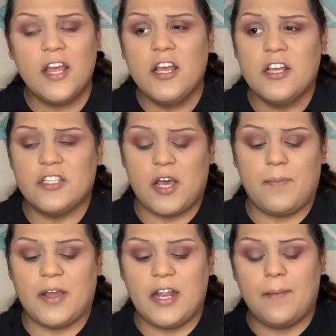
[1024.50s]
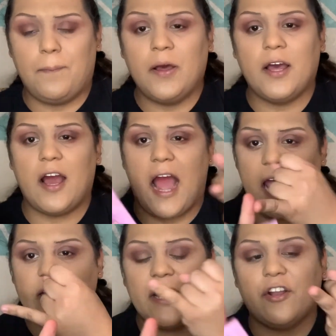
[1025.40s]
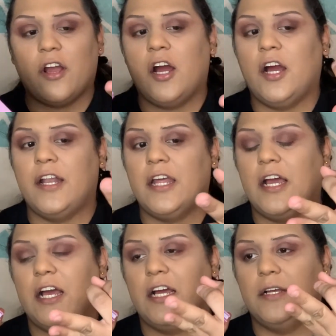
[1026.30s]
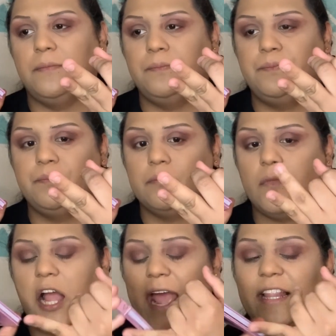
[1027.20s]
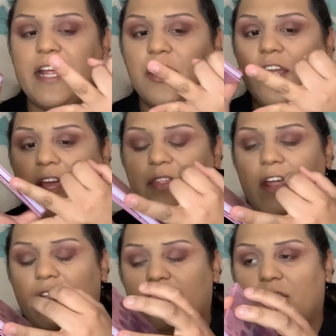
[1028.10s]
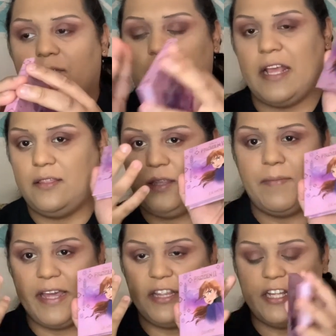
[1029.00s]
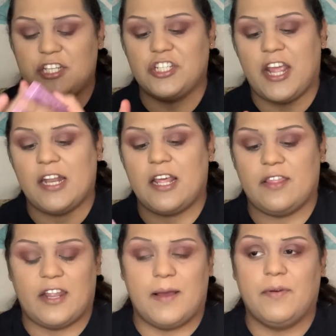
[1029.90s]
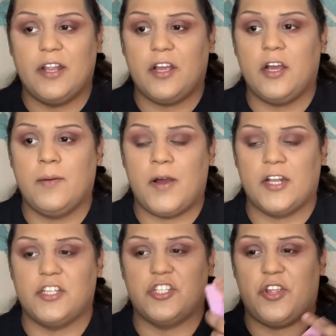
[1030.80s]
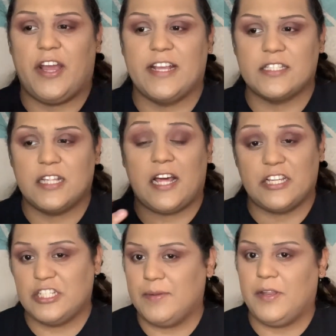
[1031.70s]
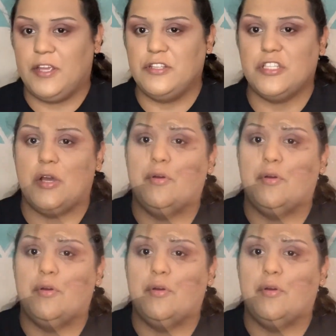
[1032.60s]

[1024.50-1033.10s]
So I'm gonna put eyeliner on, eyeliner, and then like my lid shade, and then I'm gonna come on to show you guys the lashes I'm gonna use. So